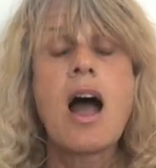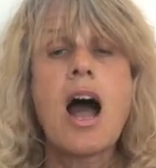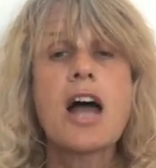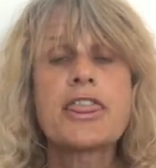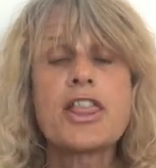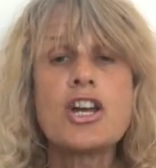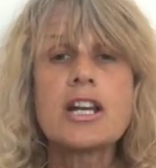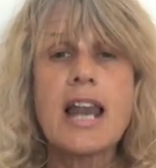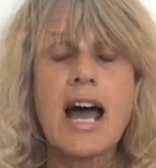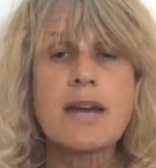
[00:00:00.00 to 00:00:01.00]
Our
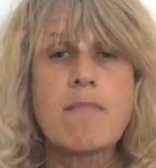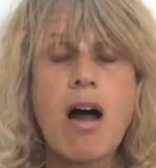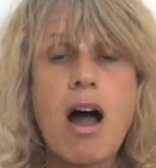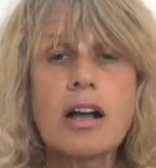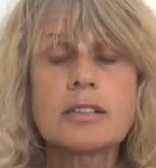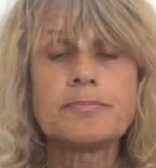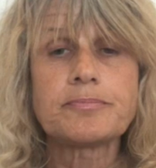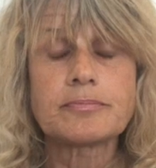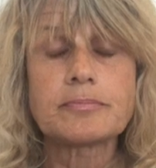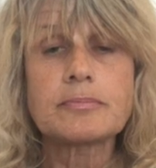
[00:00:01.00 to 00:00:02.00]
third landmark,
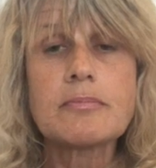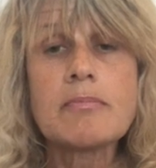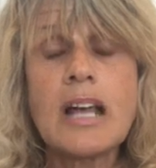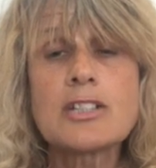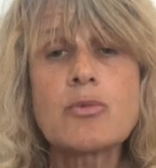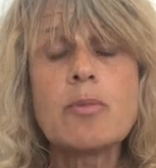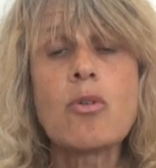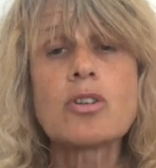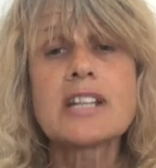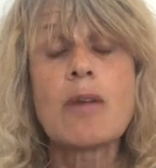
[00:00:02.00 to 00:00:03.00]
as we
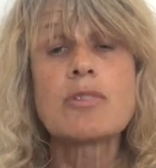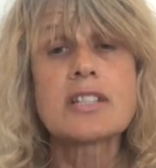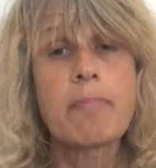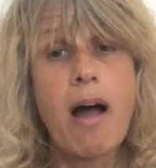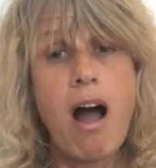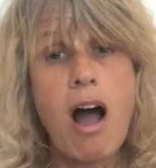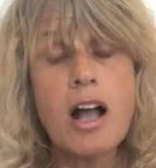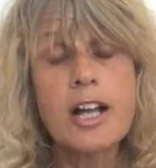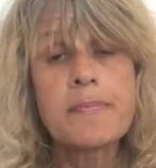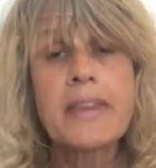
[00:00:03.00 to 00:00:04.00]
walk down, was the
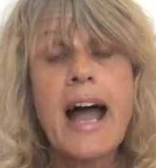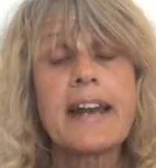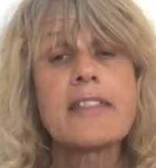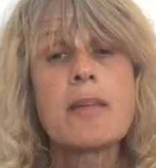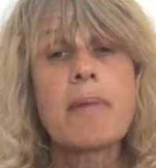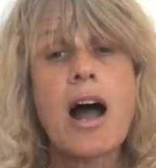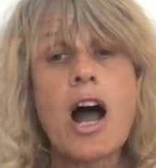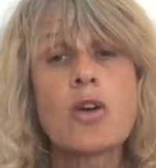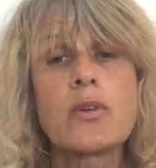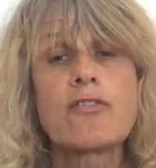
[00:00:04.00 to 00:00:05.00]
park. And in the
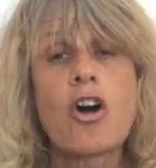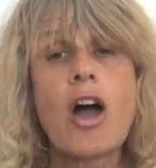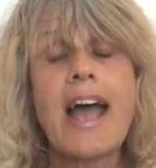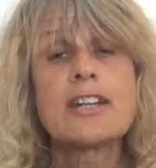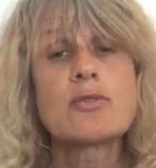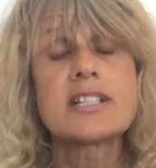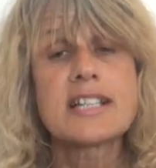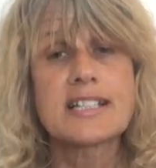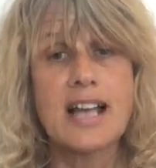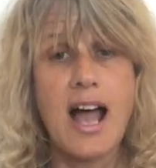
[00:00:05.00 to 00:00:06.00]
park, we've got Edward
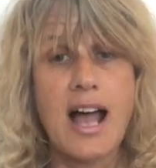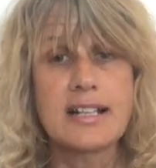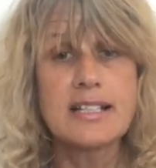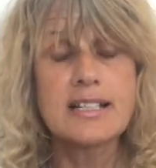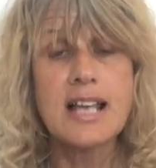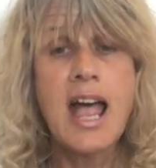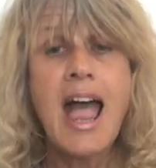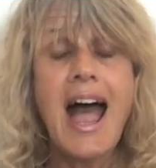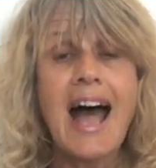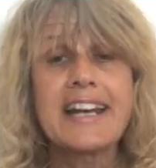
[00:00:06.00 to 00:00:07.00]
Scissorhands,
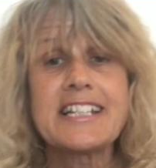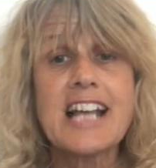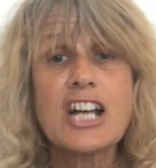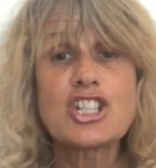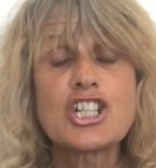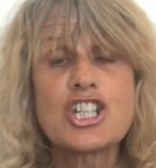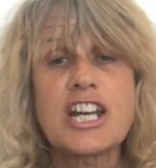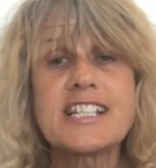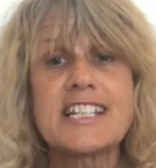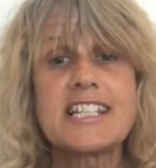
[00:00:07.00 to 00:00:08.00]
and he's actually
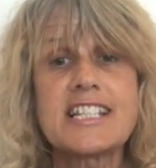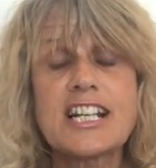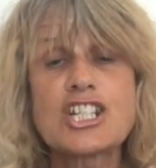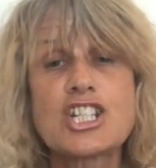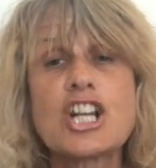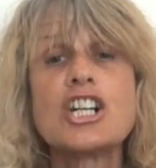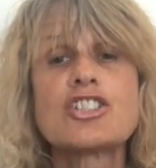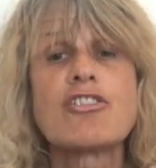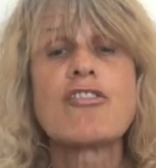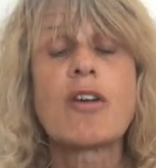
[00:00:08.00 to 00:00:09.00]
chasing 6
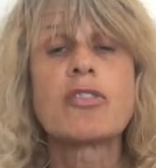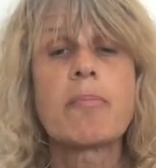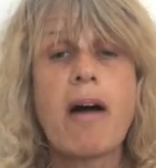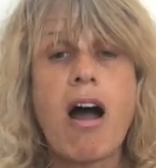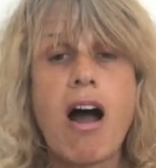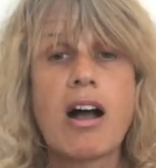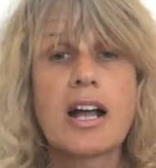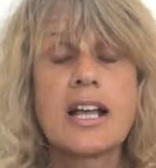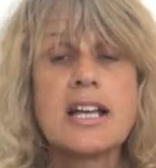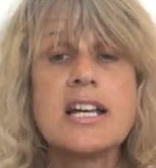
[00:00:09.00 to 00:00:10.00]
children around the
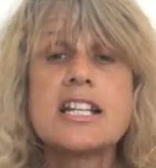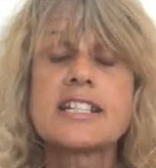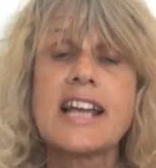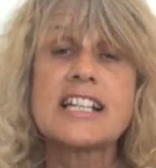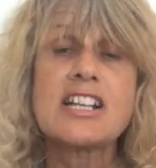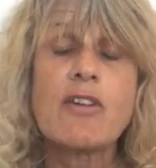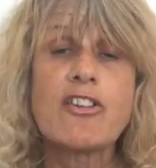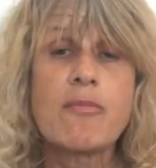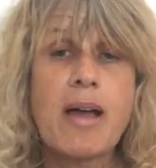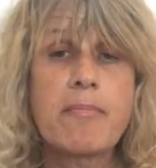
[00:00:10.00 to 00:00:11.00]
park. So that's how I
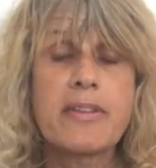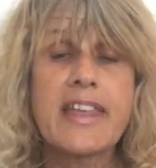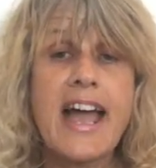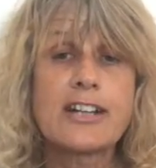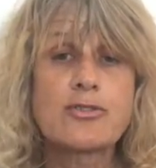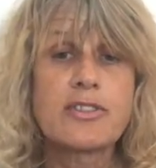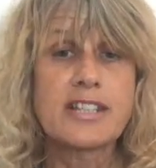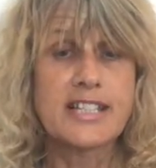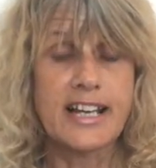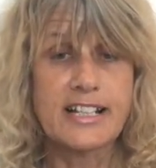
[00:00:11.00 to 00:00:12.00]
remember the Edward
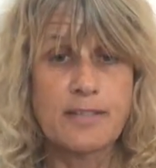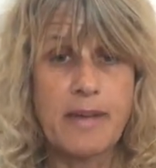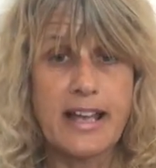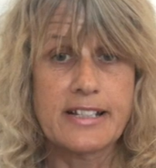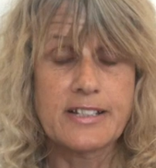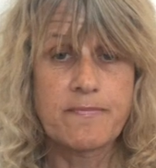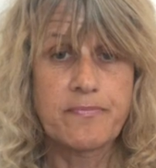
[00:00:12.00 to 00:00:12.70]
VI bit.